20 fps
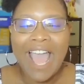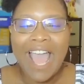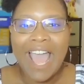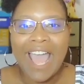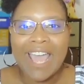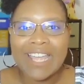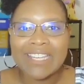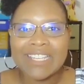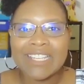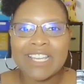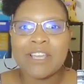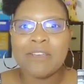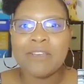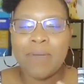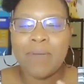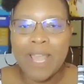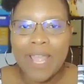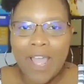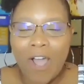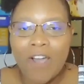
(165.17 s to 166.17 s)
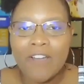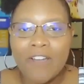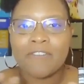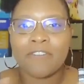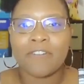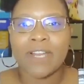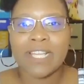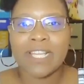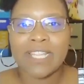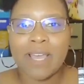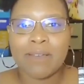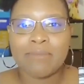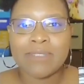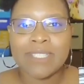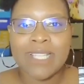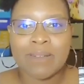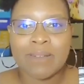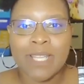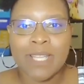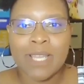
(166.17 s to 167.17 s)
and by offering them
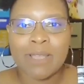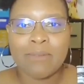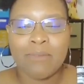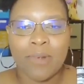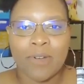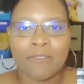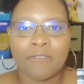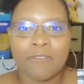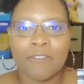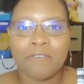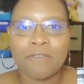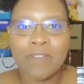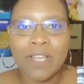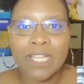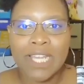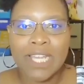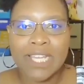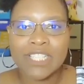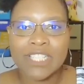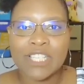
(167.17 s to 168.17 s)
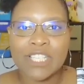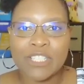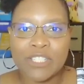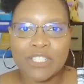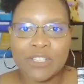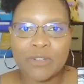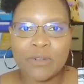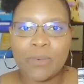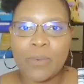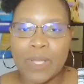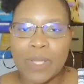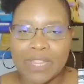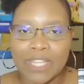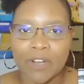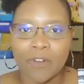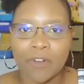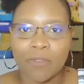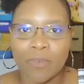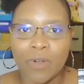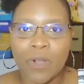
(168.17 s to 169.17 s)
something more fulfilling to do with
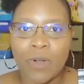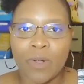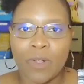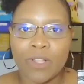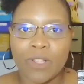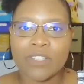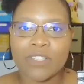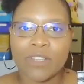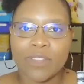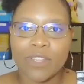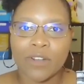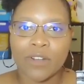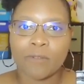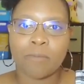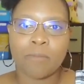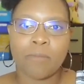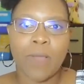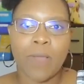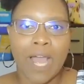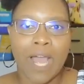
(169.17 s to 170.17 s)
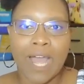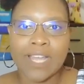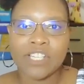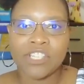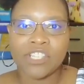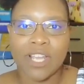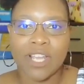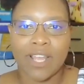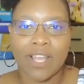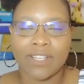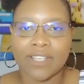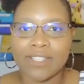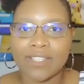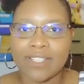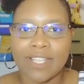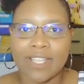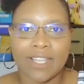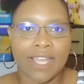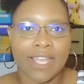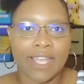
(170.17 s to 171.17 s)
their role. So they're
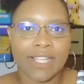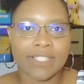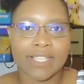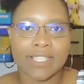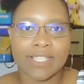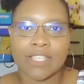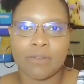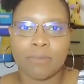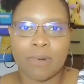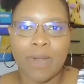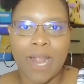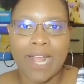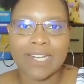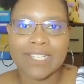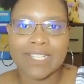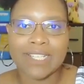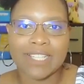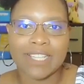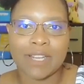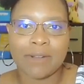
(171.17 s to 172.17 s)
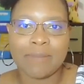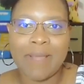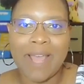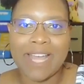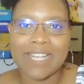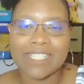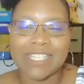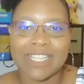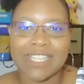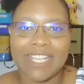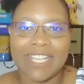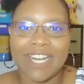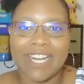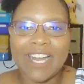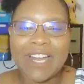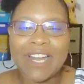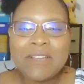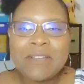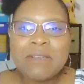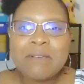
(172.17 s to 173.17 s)
hygienist and they get to still practice in their passion
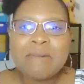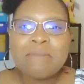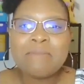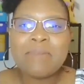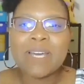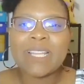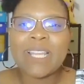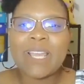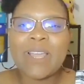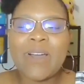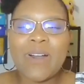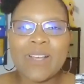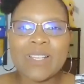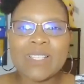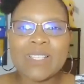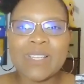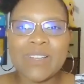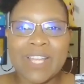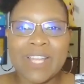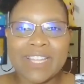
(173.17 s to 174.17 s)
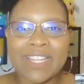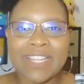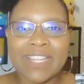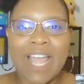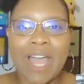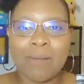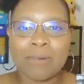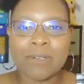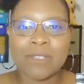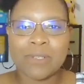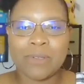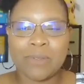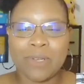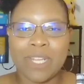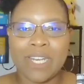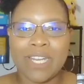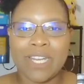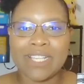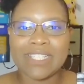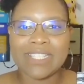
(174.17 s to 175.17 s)
there, but they also get the
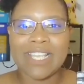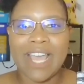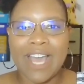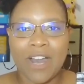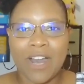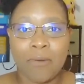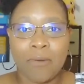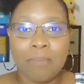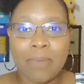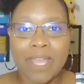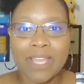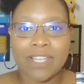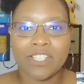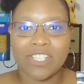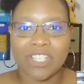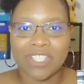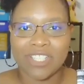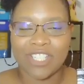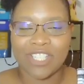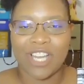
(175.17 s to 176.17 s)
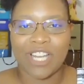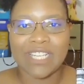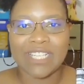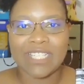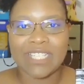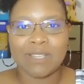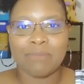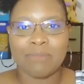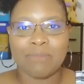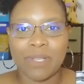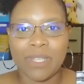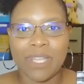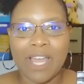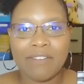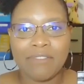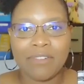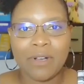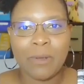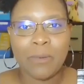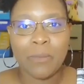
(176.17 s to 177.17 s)
opportunity to help patients on a deeper
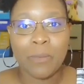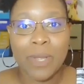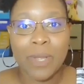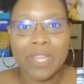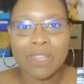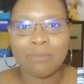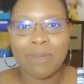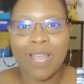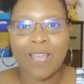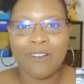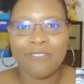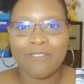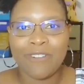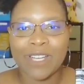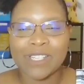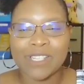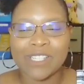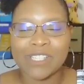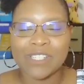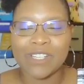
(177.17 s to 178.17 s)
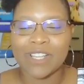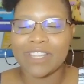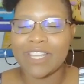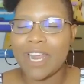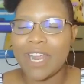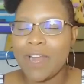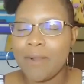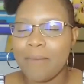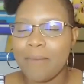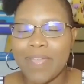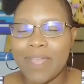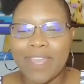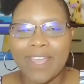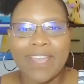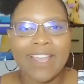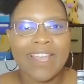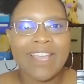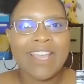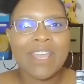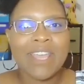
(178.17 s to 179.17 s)
level with myofunctional
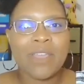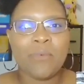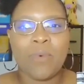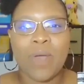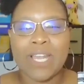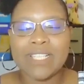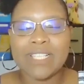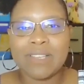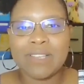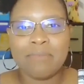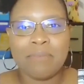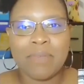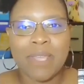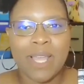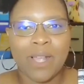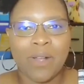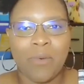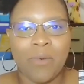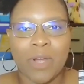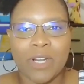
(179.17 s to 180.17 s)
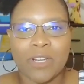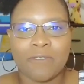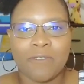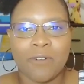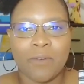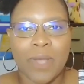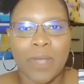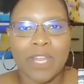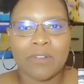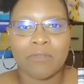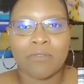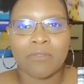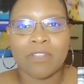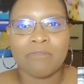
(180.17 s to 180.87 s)
therapy. It winds up being a wonderful way to